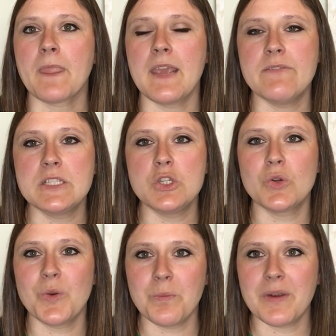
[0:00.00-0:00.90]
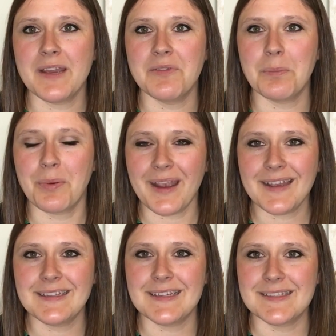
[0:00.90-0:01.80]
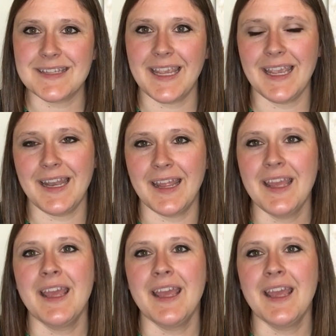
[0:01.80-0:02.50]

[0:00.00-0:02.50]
If it's your own private practice and